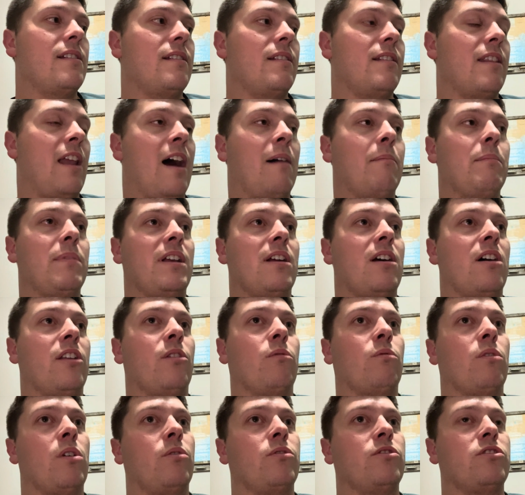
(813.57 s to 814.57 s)
not be on the
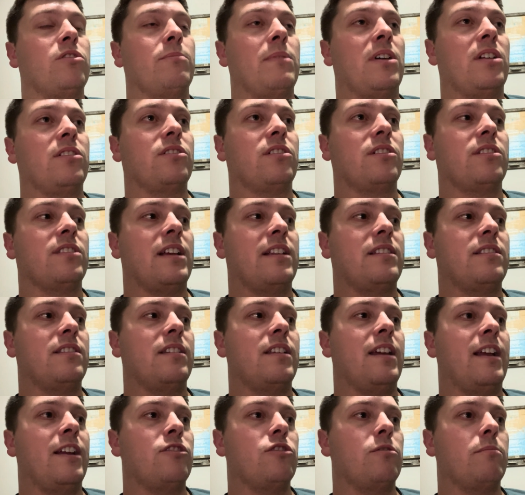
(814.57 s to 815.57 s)
road so much, because that's the
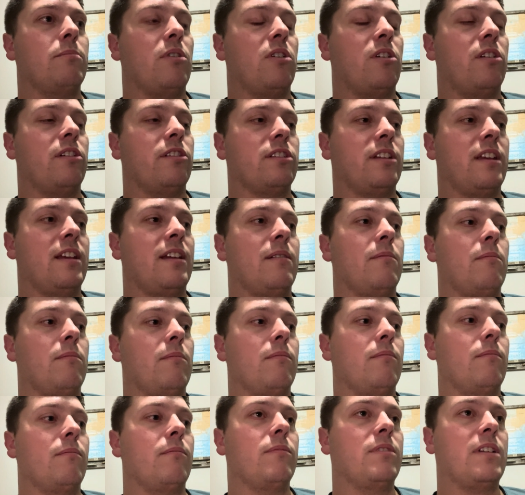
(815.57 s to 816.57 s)
danger part, is getting
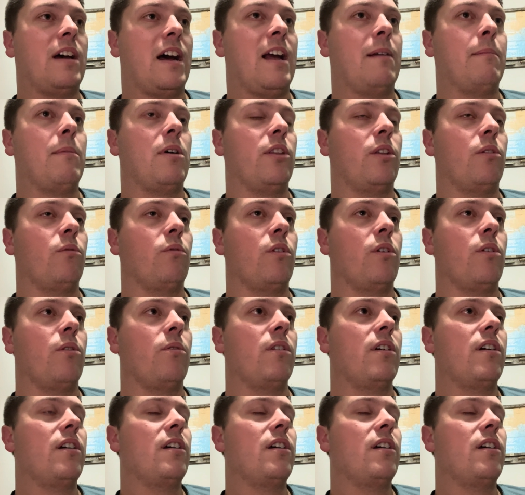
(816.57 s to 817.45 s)
time on the road,